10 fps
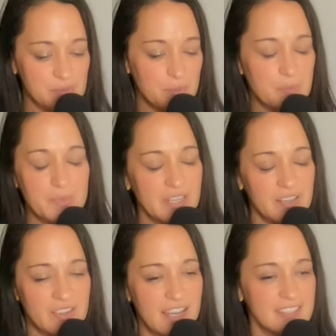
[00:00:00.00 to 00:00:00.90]
We're putting all
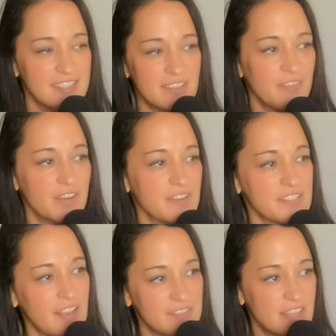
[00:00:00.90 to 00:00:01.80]
kinds of stuff on
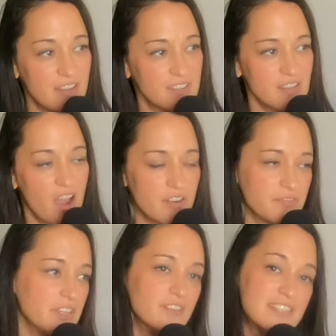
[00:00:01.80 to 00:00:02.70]
ourselves that aren't
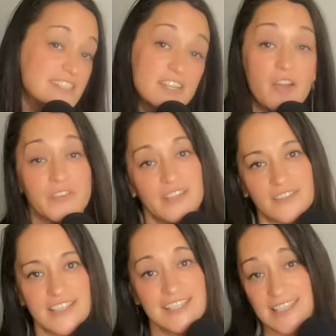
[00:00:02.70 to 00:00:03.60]
real. It's yeah. not real.
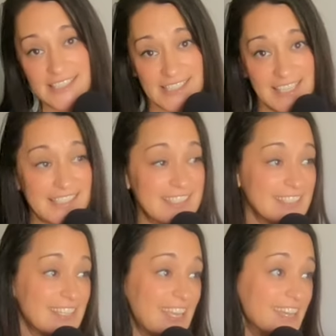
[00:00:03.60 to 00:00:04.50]
It doesn't yeah. exist.
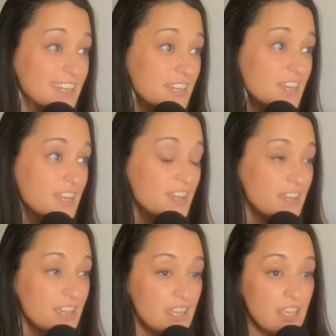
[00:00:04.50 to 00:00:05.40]
Like
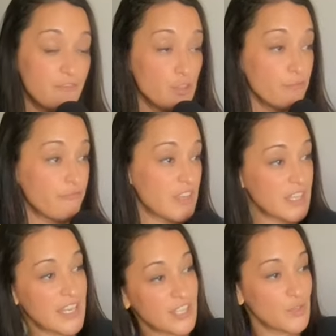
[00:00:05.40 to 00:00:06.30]
if you feel
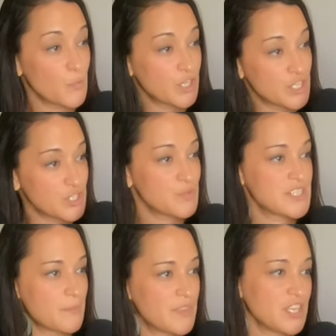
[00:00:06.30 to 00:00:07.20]
like you want to do
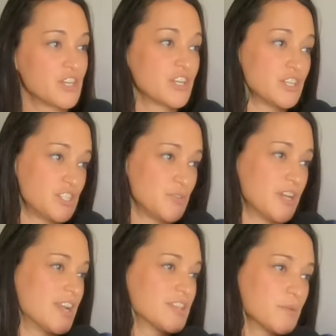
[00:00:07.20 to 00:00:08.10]
something, you're going to do it.
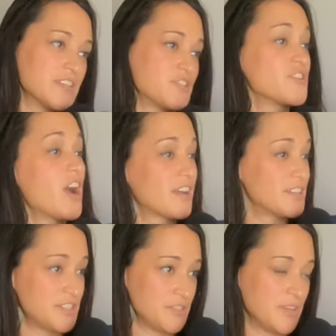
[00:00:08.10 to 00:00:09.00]
Otherwise, you're not going to
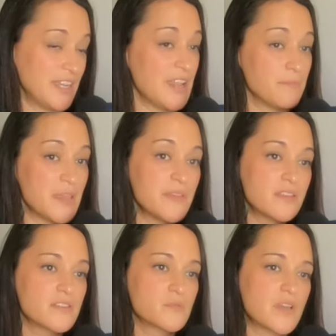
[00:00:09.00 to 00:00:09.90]
do it. And maybe
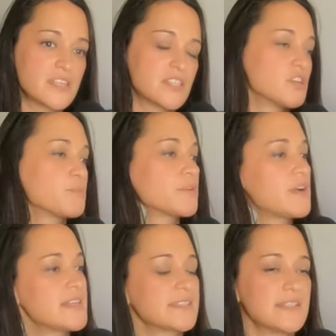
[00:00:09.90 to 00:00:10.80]
there's ways that you're
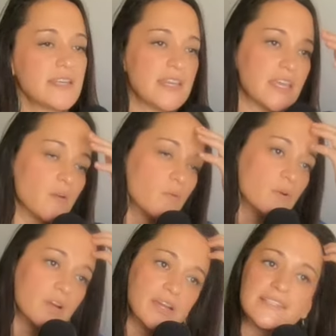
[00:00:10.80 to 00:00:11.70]
procrastinating
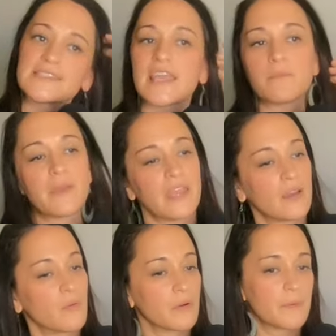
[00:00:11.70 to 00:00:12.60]
or escaping
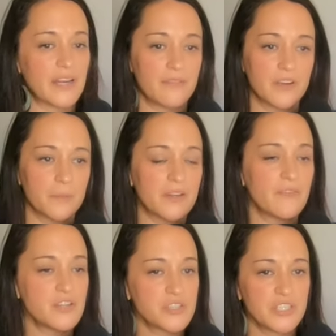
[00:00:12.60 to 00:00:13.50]
or whatever, but
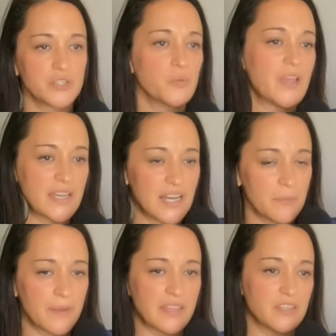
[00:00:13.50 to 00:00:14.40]
eventually you'll wake
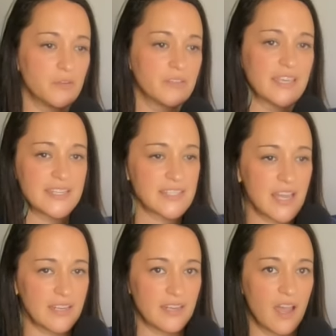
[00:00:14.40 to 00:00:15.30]
up and you'll get it done.